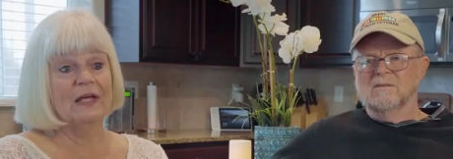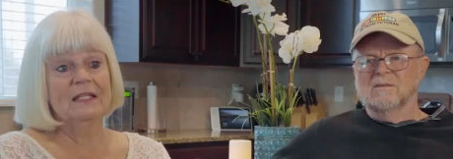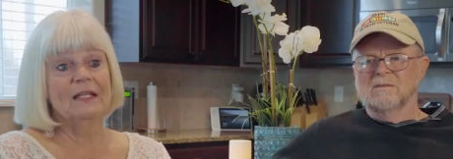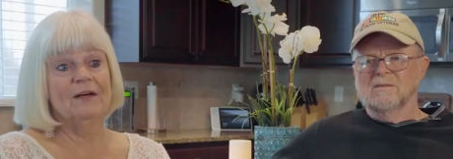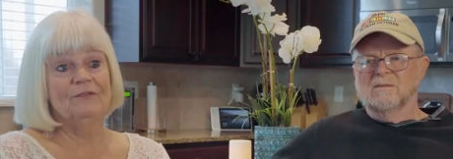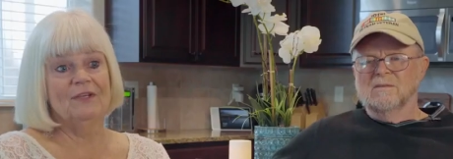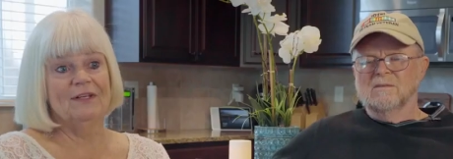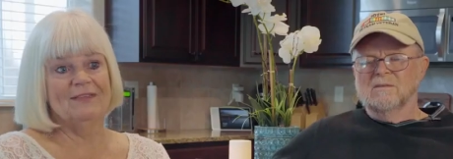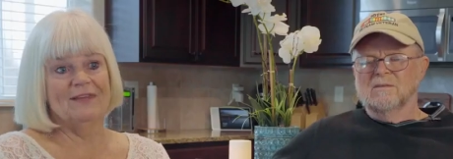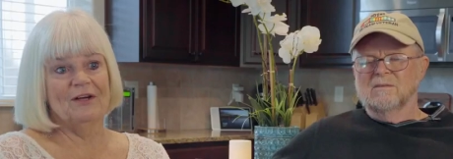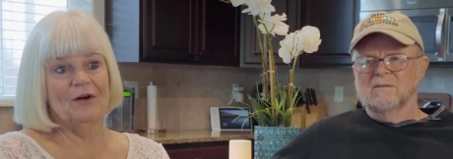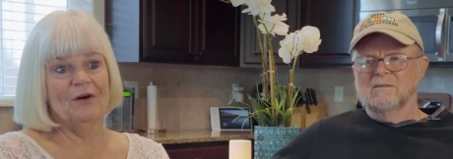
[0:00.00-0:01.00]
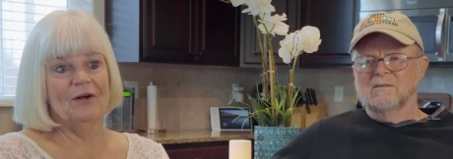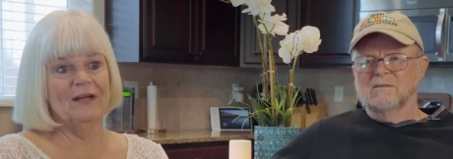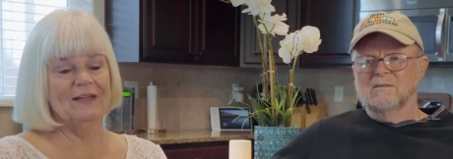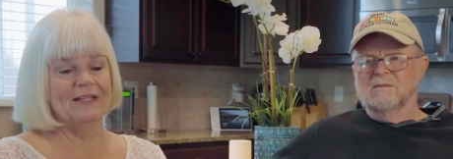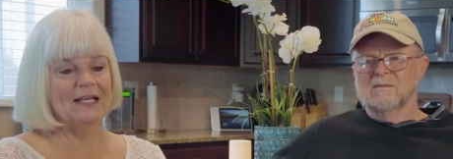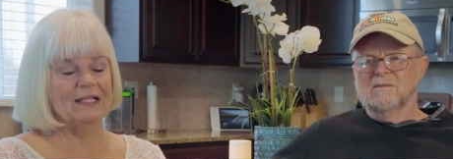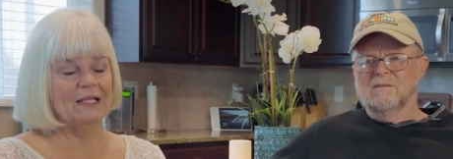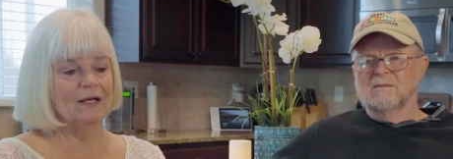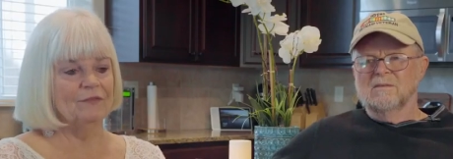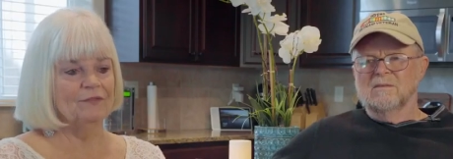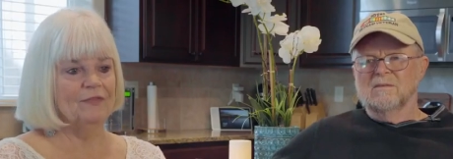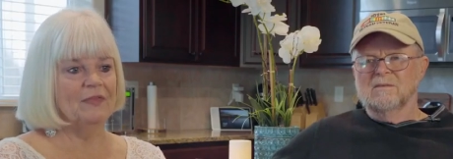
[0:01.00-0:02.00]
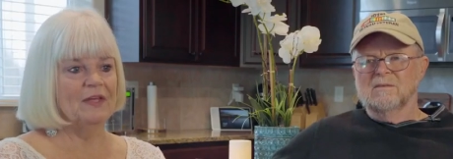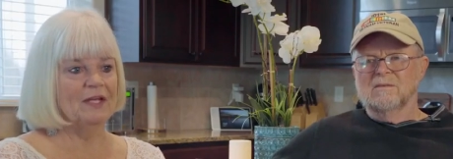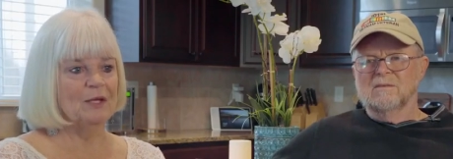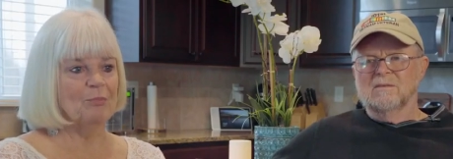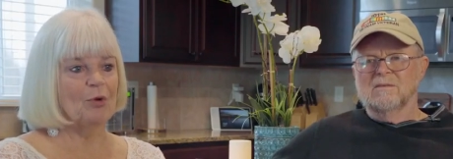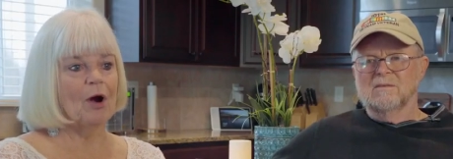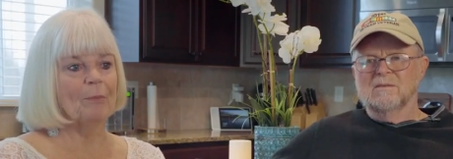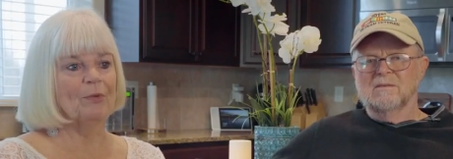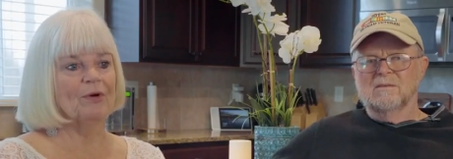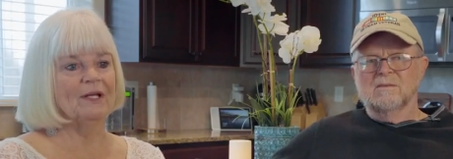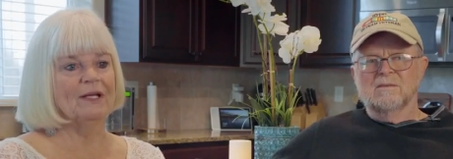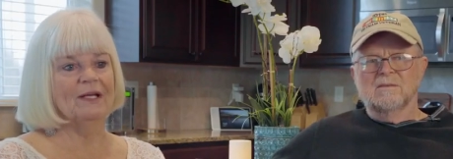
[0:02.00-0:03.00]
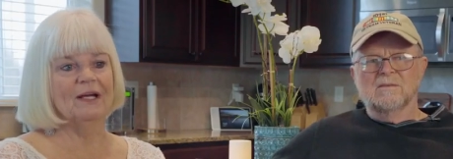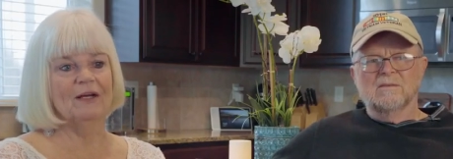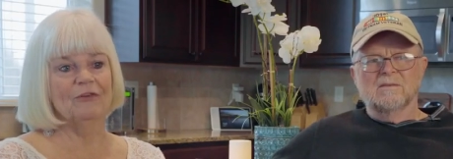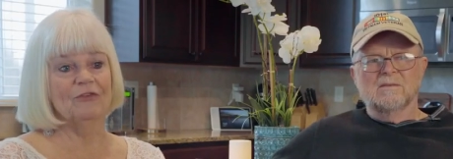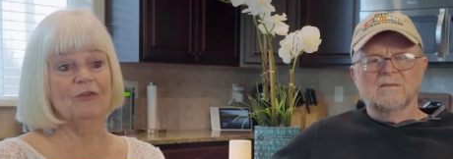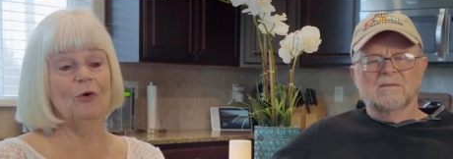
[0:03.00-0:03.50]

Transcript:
Speaker 1: they loved it there and they loved the property. And